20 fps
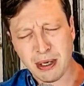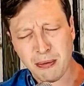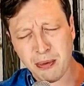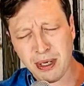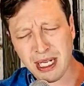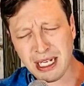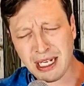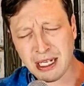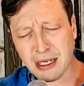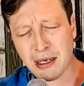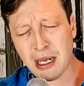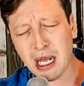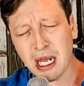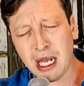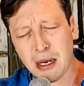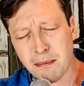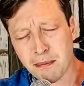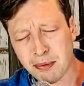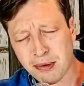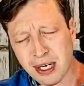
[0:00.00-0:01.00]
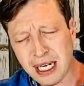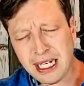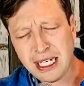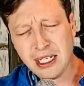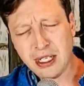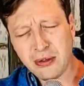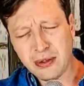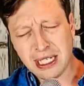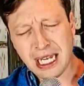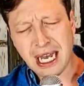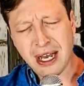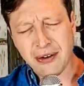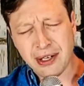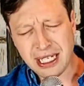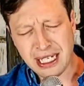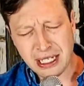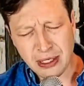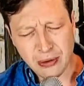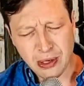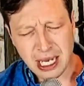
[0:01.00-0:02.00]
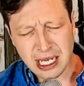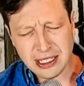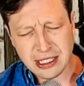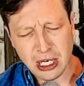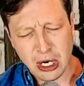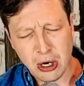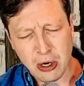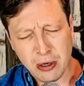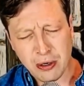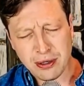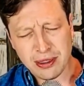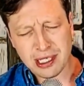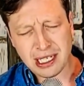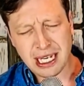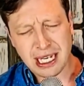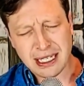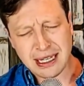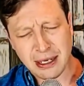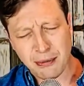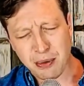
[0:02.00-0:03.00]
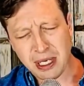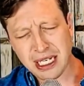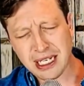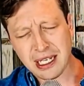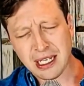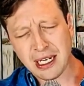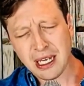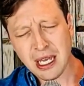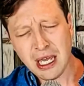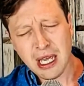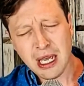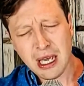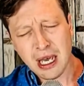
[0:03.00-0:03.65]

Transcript: that we can bring you down here onto earth, God, that we can